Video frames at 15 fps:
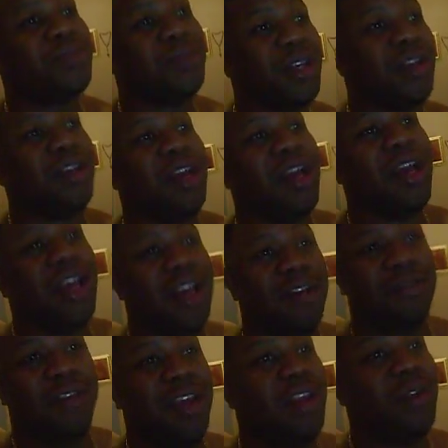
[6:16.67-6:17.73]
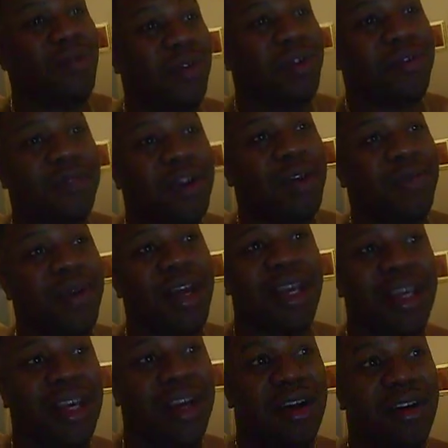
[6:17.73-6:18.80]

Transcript: me, if he didn't want to fight Pacquiao,